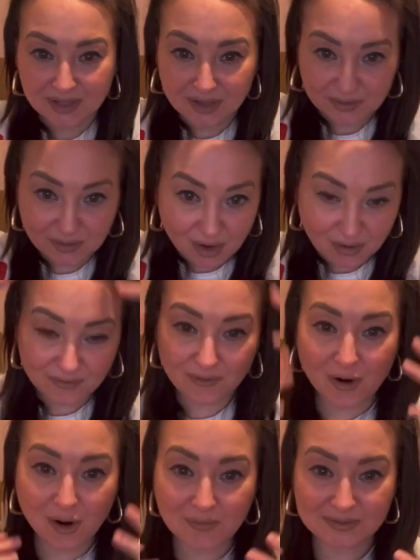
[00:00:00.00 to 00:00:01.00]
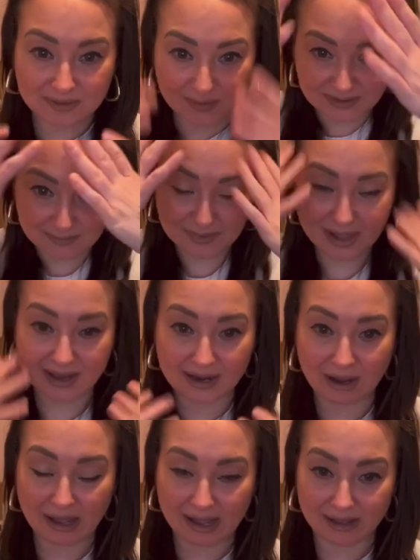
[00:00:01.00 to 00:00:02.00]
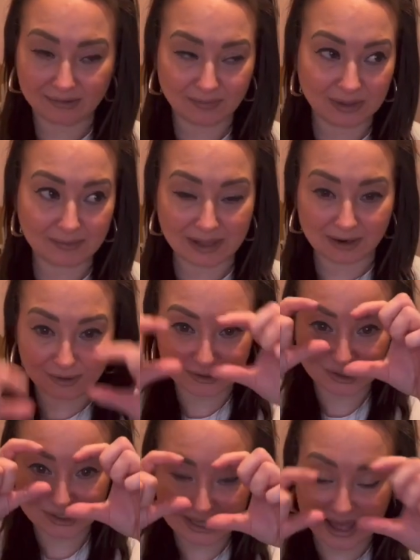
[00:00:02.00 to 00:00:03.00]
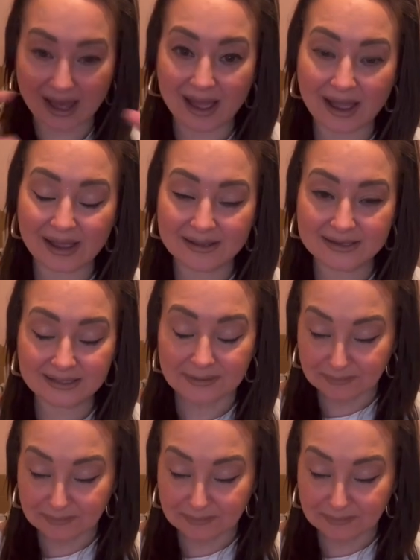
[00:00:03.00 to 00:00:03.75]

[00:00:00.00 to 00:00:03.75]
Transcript: long robes with the black hood and just the eyes.